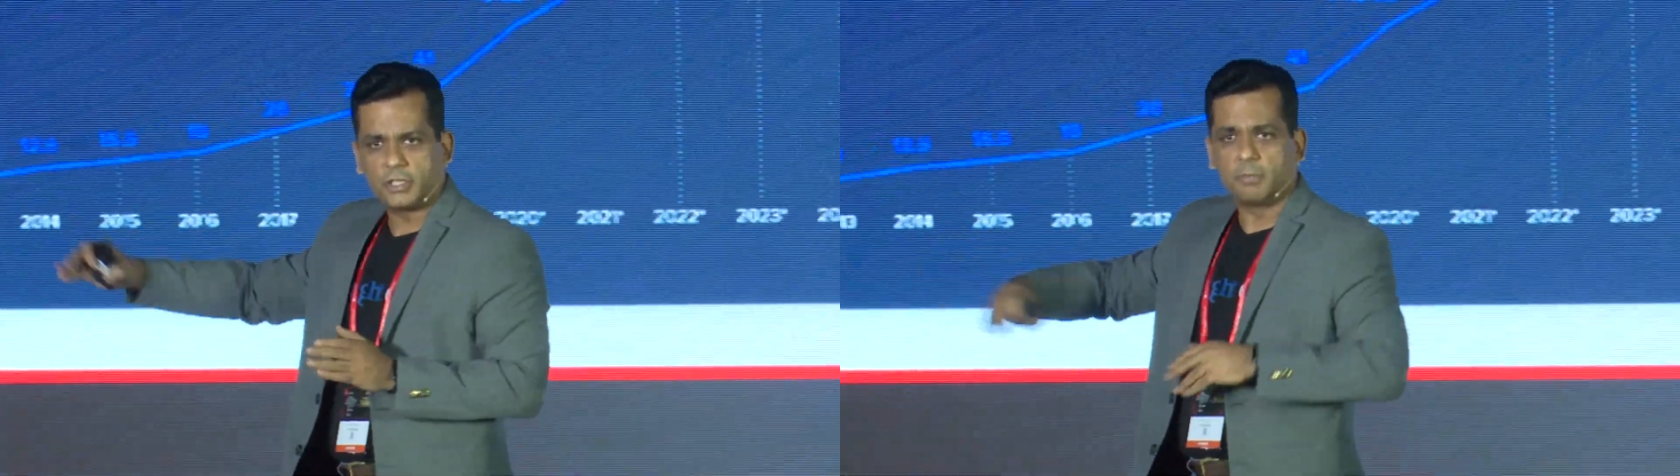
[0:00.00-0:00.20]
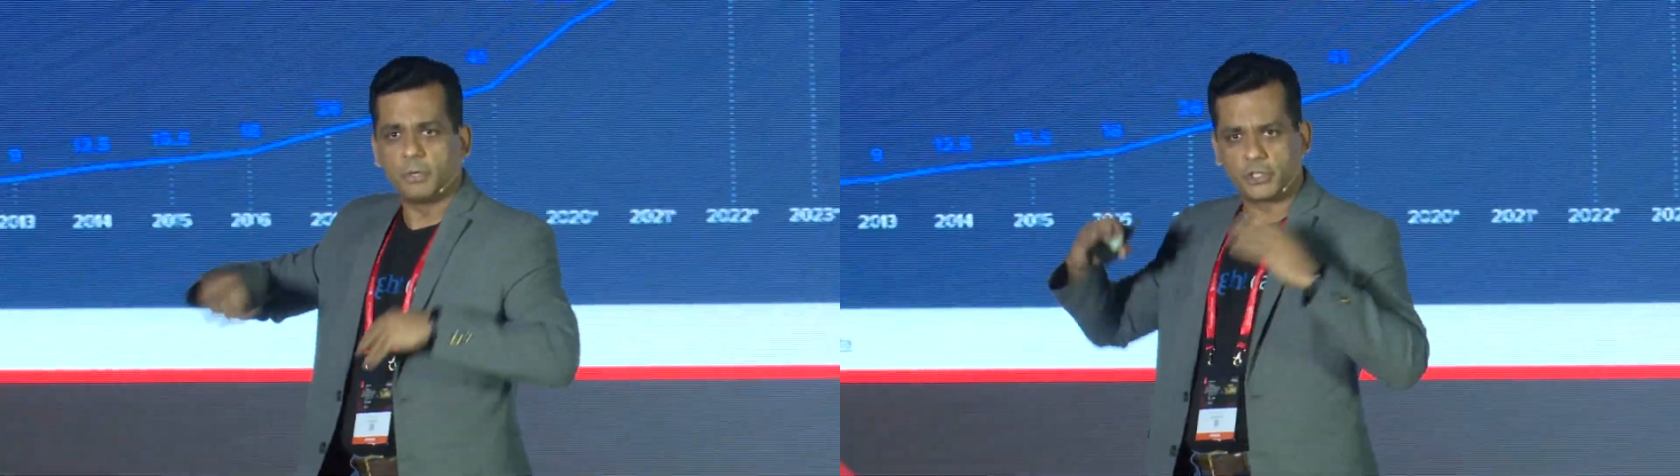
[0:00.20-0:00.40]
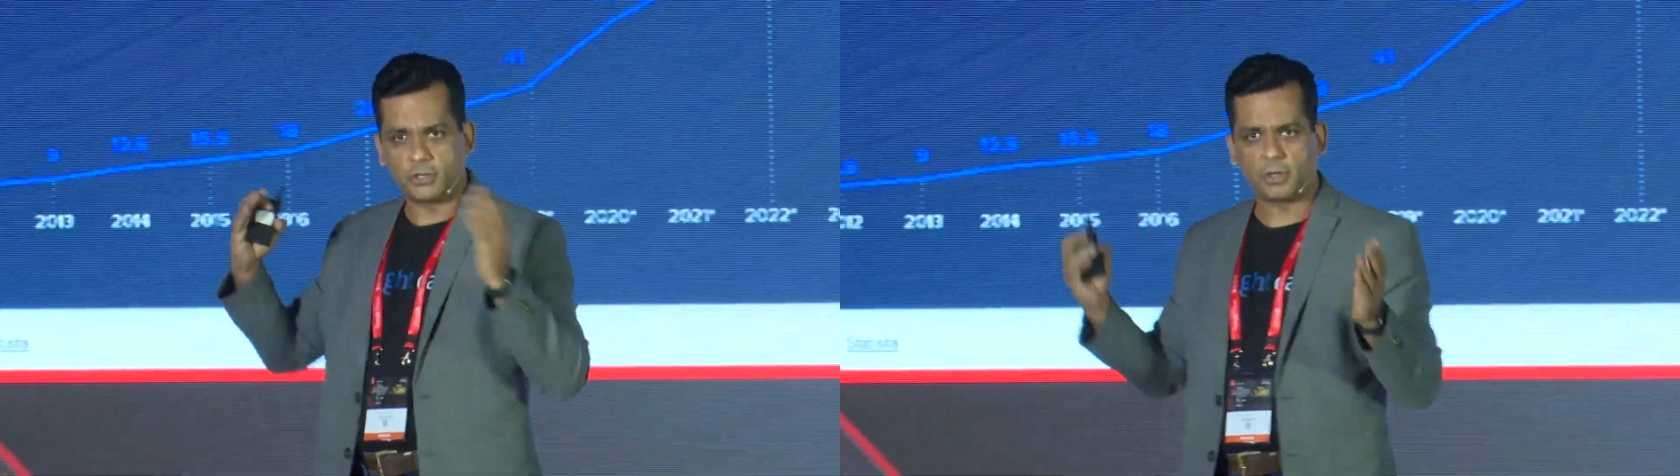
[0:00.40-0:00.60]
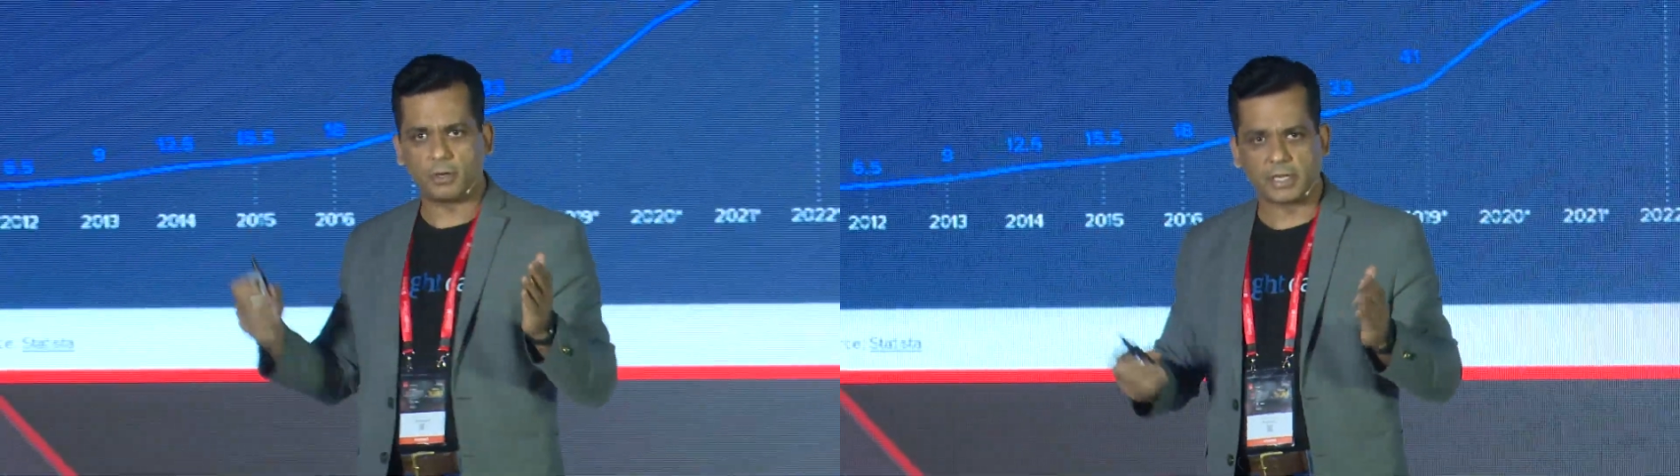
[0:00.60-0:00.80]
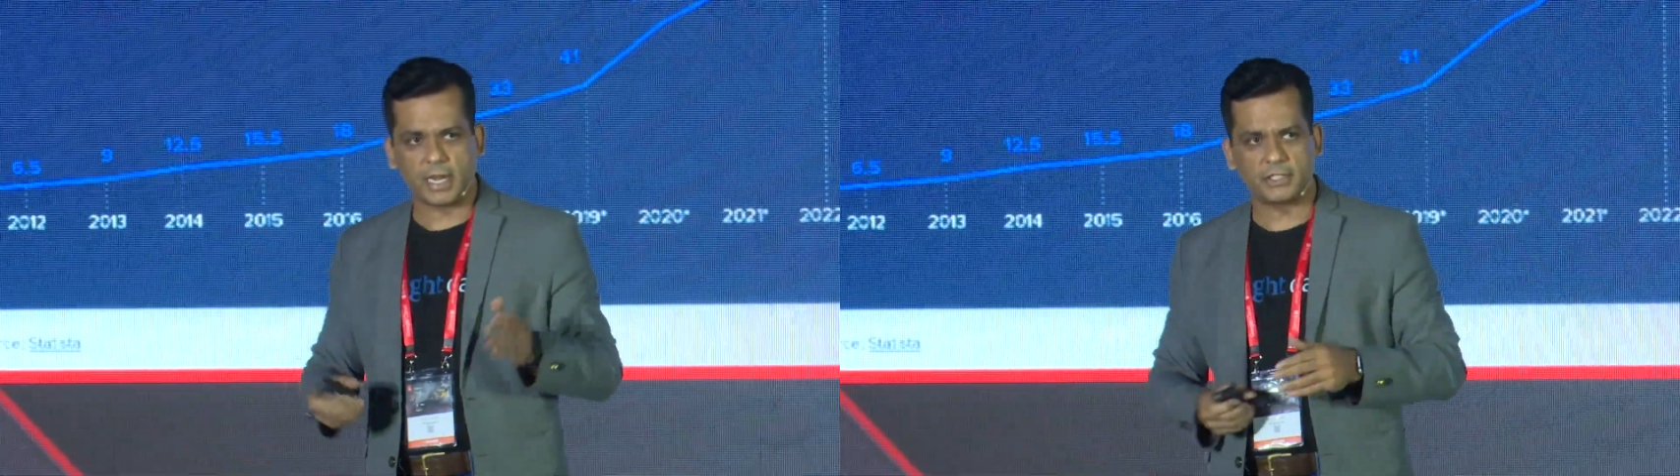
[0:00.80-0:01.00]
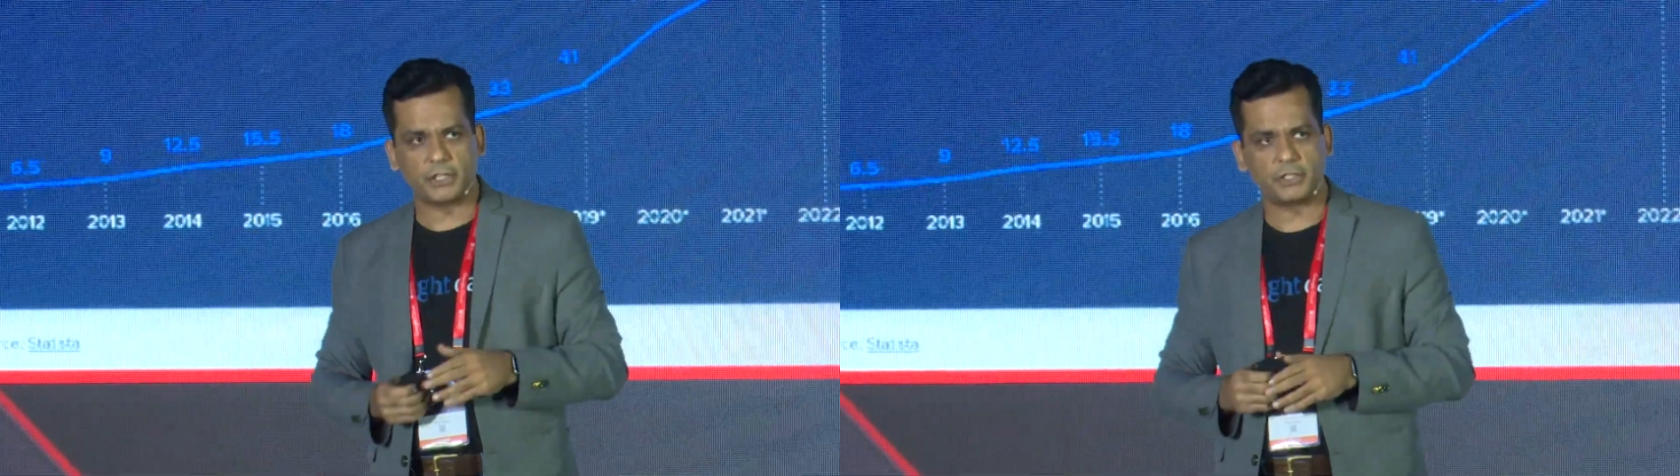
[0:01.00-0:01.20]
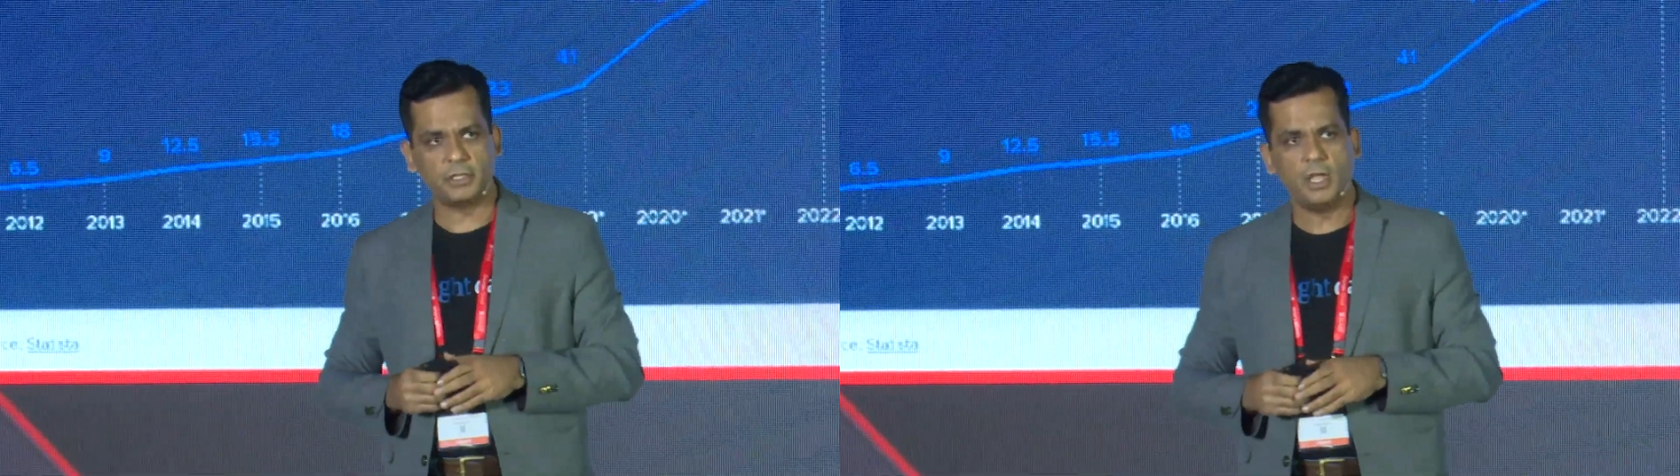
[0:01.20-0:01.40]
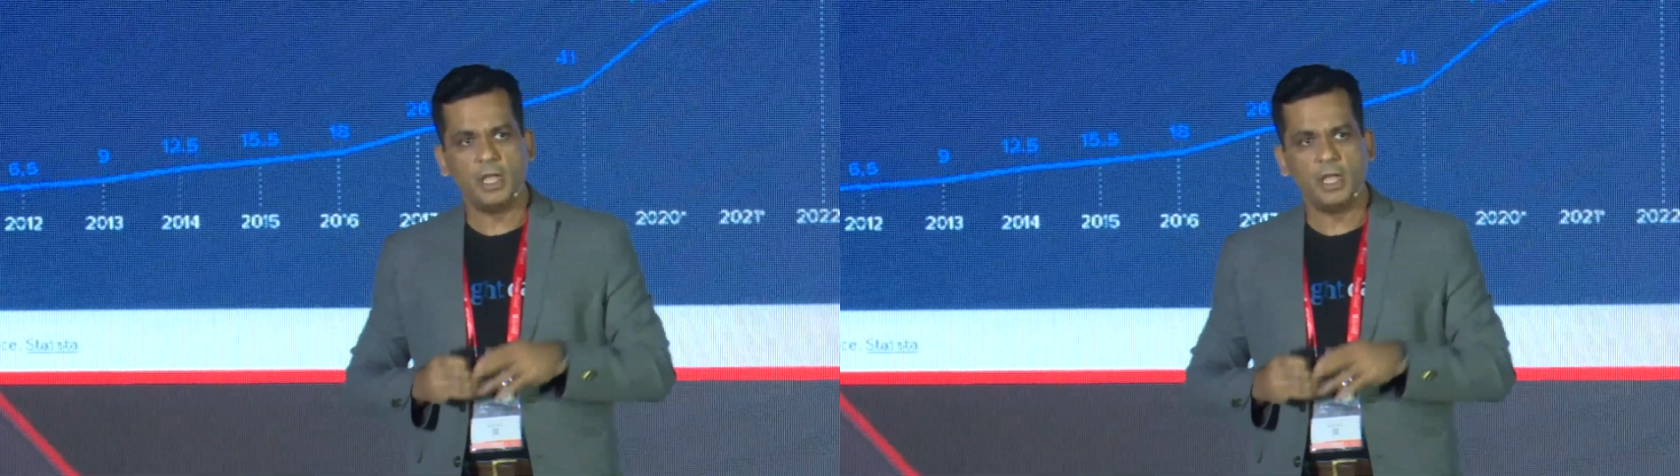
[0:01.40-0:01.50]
a matured organization.